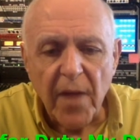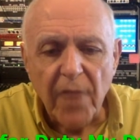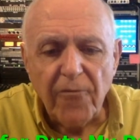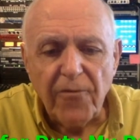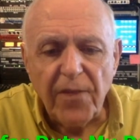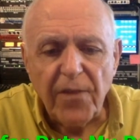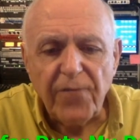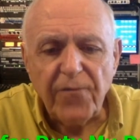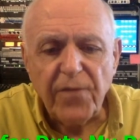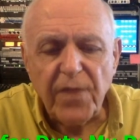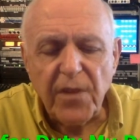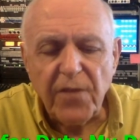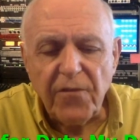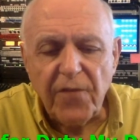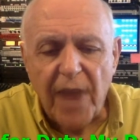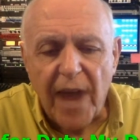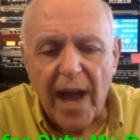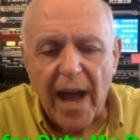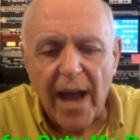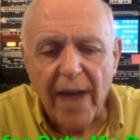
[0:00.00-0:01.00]

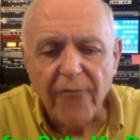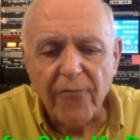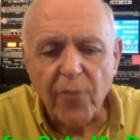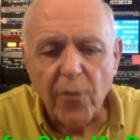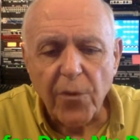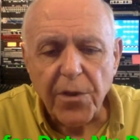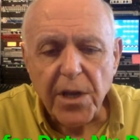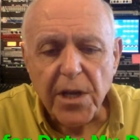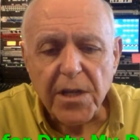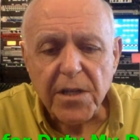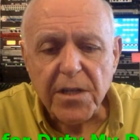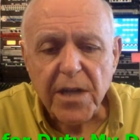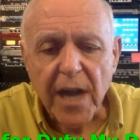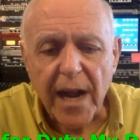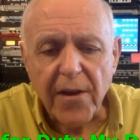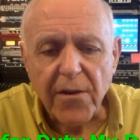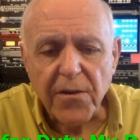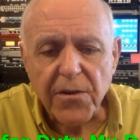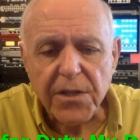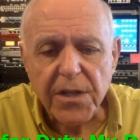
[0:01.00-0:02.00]
55 for the
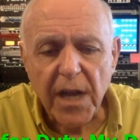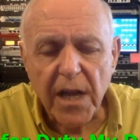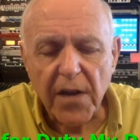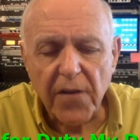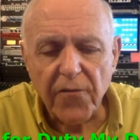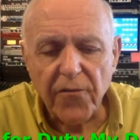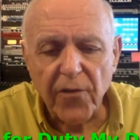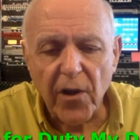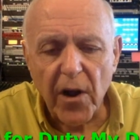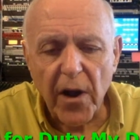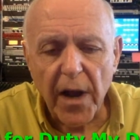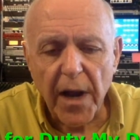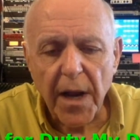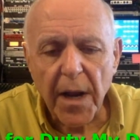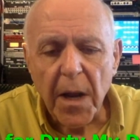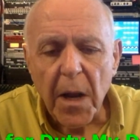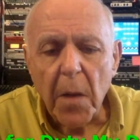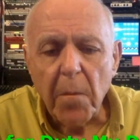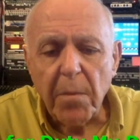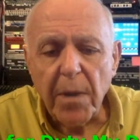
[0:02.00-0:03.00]
entire state of
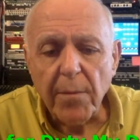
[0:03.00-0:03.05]
Florida.